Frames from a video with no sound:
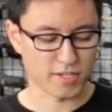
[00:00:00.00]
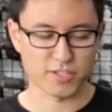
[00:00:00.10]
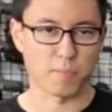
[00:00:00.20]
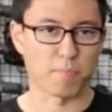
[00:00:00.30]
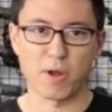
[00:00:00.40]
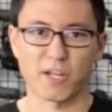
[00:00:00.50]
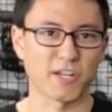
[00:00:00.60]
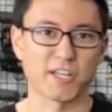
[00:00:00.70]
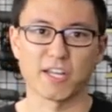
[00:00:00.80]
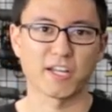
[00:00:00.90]
doesn't buck
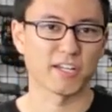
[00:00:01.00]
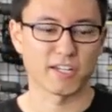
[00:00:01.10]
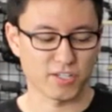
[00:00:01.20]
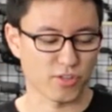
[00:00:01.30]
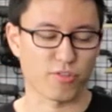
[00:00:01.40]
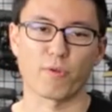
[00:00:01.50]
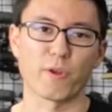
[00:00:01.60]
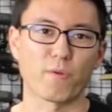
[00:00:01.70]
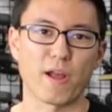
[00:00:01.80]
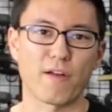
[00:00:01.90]
and kick, and it doesn't throw
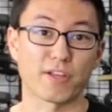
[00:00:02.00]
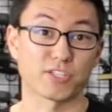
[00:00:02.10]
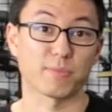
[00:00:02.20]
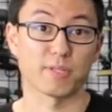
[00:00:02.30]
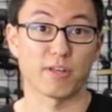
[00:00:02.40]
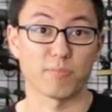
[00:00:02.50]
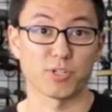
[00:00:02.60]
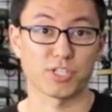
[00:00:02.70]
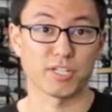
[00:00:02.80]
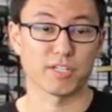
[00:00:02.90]
you around like some of the other
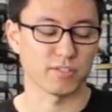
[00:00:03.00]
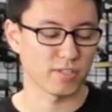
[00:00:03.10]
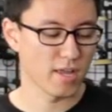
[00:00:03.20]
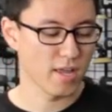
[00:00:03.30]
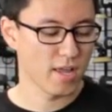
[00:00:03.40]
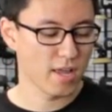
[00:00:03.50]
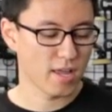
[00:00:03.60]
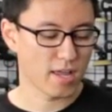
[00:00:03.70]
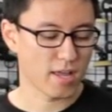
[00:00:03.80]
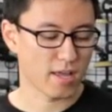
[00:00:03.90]
machines.
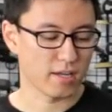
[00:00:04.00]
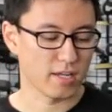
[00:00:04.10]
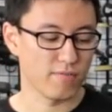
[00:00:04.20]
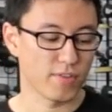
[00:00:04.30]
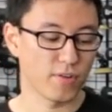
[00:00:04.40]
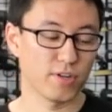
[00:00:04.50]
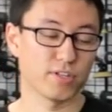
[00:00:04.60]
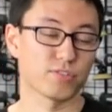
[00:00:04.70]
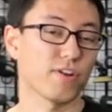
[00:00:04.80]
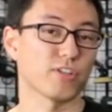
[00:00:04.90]
And even though it
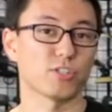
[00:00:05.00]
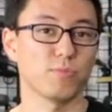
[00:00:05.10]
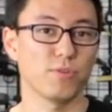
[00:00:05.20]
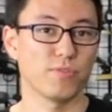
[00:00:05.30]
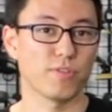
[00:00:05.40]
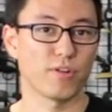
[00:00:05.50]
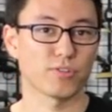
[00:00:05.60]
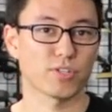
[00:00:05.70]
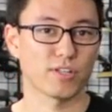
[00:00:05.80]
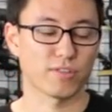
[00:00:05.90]
is very smooth, it
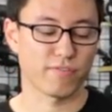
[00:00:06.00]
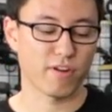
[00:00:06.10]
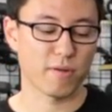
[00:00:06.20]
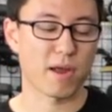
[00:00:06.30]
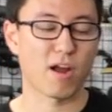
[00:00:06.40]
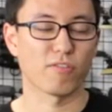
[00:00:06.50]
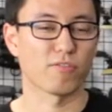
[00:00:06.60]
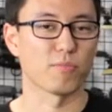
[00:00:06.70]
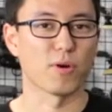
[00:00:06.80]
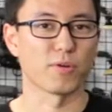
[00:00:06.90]
also has a very
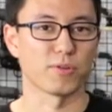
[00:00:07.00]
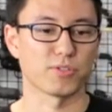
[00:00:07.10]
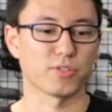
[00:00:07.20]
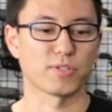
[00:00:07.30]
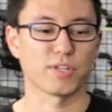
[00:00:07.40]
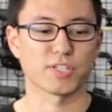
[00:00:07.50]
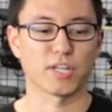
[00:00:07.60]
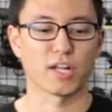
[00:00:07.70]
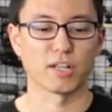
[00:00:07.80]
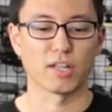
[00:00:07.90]
powerful motor, so it does
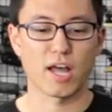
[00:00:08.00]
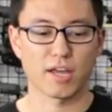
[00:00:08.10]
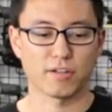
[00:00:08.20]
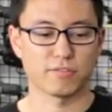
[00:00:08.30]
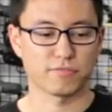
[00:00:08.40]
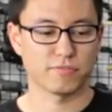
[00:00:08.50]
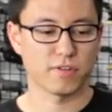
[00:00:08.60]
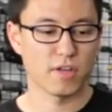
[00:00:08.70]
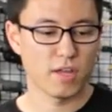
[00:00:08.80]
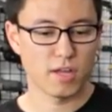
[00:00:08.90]
get a lot
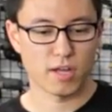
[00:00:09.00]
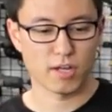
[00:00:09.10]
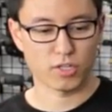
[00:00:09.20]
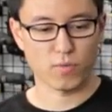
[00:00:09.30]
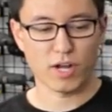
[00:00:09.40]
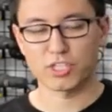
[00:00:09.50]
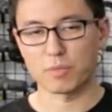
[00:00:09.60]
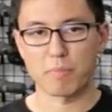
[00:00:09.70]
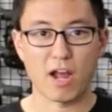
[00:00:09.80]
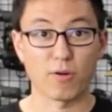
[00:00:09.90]
of
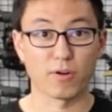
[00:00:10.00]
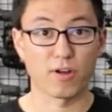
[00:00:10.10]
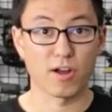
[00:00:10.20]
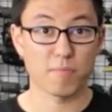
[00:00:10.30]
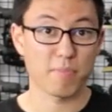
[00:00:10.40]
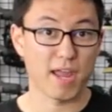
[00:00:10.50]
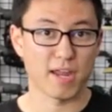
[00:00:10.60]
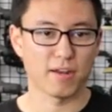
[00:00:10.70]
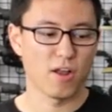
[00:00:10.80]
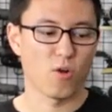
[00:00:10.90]
correction power on
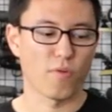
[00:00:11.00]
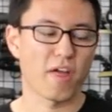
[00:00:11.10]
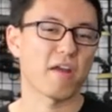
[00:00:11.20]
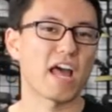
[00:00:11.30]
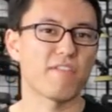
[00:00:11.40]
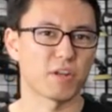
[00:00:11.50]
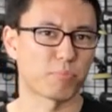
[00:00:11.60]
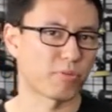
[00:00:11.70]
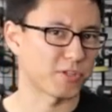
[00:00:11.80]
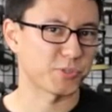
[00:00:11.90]
paint without having
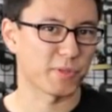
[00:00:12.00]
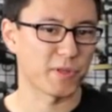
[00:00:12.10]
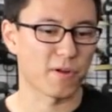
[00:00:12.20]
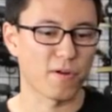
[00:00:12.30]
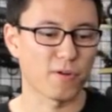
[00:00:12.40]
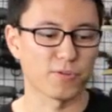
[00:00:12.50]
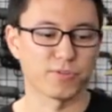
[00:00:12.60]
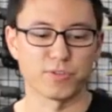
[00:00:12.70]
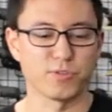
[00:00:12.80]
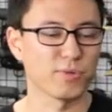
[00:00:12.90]
to press really hard
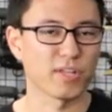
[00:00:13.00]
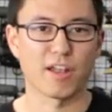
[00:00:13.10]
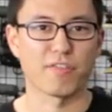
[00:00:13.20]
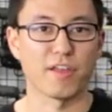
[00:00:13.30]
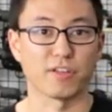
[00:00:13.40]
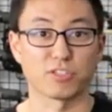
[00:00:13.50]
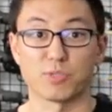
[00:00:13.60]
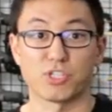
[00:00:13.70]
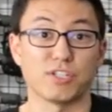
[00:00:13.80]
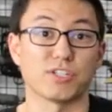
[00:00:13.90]
or to do a lot of things. The
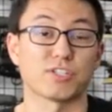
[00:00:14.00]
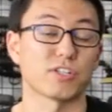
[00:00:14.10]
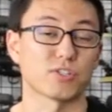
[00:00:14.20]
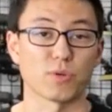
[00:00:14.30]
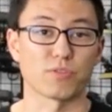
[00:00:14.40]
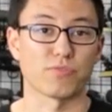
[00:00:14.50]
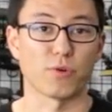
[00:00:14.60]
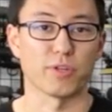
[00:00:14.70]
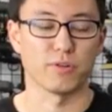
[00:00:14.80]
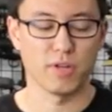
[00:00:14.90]
machine just doesn't work
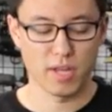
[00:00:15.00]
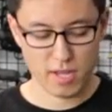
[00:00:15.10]
for you.